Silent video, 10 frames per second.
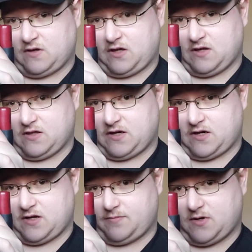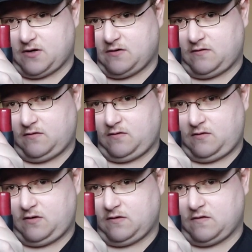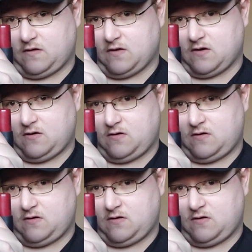I can't line it up. There it is. You can see it there.